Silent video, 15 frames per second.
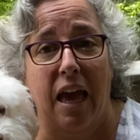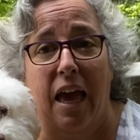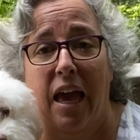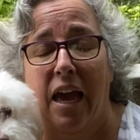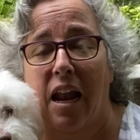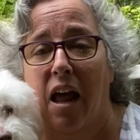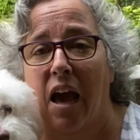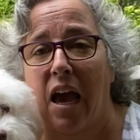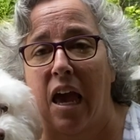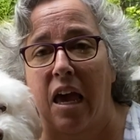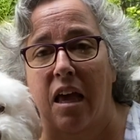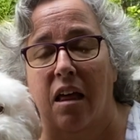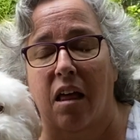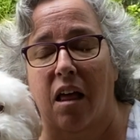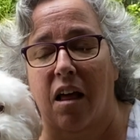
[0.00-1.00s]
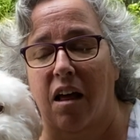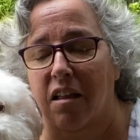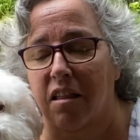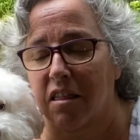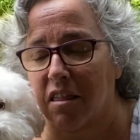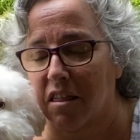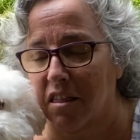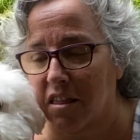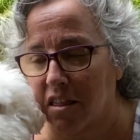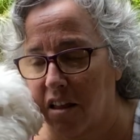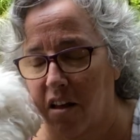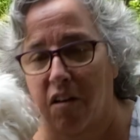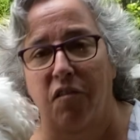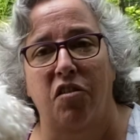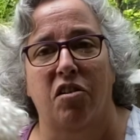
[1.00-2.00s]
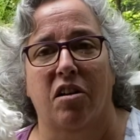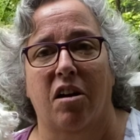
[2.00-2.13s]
and I love your